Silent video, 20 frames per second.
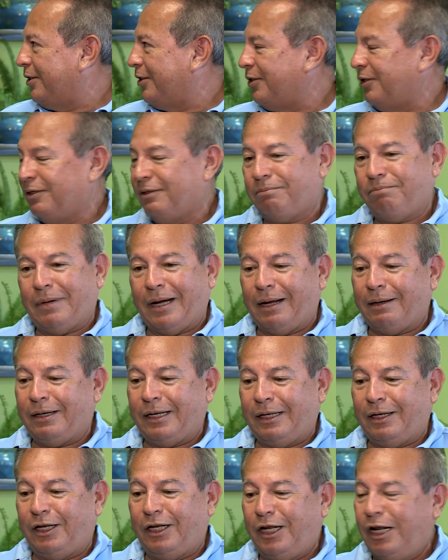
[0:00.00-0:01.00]
So I
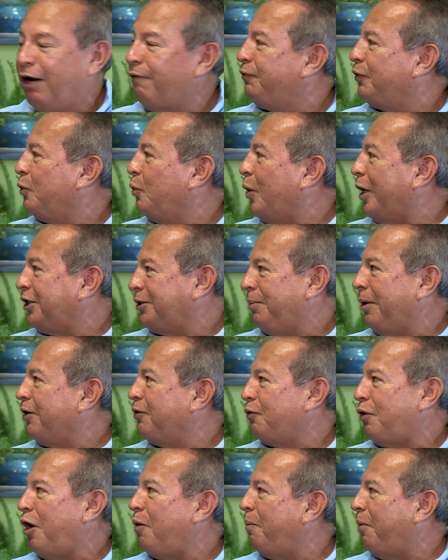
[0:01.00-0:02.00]
love to watch my
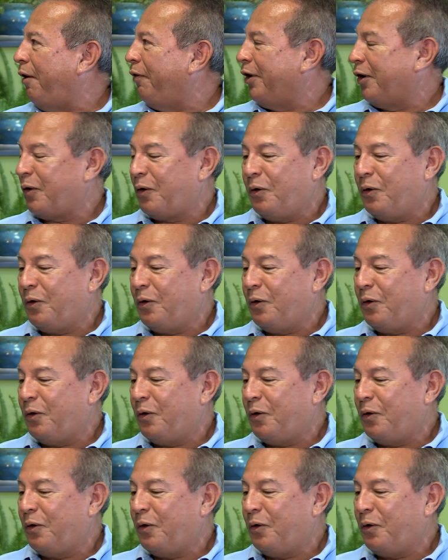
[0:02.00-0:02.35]
grandmother